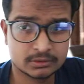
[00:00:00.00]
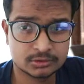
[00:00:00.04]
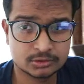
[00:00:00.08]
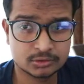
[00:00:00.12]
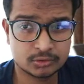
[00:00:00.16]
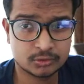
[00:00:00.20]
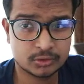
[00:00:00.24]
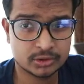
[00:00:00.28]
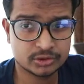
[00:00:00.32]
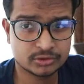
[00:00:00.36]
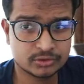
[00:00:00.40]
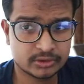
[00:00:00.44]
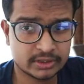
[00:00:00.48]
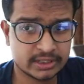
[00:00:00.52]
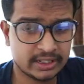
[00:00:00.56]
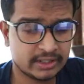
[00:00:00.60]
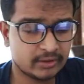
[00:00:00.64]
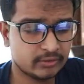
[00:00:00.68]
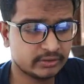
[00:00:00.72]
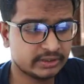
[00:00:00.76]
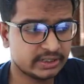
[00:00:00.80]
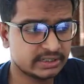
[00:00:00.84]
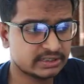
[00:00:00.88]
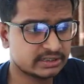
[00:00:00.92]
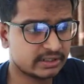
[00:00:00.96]
So once you
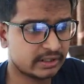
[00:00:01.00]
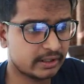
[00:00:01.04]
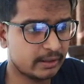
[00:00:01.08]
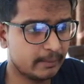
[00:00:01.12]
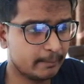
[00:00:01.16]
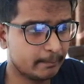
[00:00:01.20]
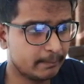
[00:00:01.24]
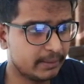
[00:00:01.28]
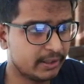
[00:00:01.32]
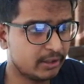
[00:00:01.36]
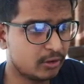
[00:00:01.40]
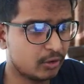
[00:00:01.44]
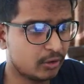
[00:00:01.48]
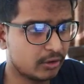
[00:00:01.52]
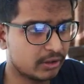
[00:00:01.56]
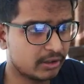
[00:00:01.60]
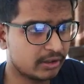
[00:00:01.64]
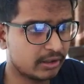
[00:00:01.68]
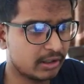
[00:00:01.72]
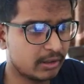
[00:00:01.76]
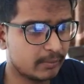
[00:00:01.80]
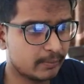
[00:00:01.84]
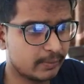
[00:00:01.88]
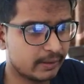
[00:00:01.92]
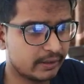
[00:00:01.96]
click on this complete order
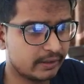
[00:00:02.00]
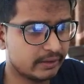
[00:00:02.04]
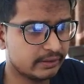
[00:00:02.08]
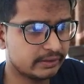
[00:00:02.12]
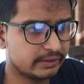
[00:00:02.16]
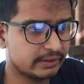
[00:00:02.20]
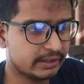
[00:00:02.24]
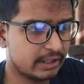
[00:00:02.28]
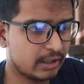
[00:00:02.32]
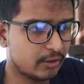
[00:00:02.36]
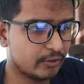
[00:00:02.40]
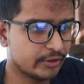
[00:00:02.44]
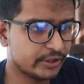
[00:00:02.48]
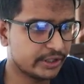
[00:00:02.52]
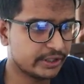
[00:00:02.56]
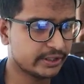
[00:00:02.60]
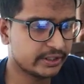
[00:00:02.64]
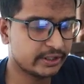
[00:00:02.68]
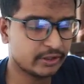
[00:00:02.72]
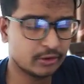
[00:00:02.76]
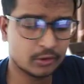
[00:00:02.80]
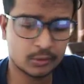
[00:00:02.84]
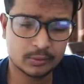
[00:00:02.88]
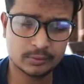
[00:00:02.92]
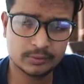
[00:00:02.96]
now button, now here